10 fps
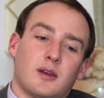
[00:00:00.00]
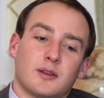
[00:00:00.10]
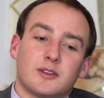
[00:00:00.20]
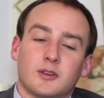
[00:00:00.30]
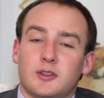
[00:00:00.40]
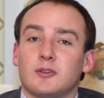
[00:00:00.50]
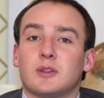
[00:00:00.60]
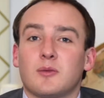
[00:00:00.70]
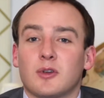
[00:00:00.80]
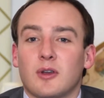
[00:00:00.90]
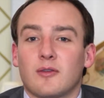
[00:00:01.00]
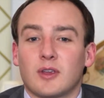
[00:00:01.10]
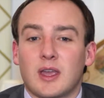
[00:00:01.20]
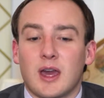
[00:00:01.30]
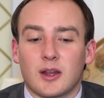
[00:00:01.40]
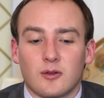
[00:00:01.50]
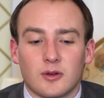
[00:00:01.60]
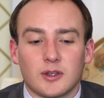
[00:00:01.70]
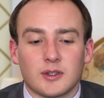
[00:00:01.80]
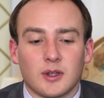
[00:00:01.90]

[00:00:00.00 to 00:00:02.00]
socio-demographic categories.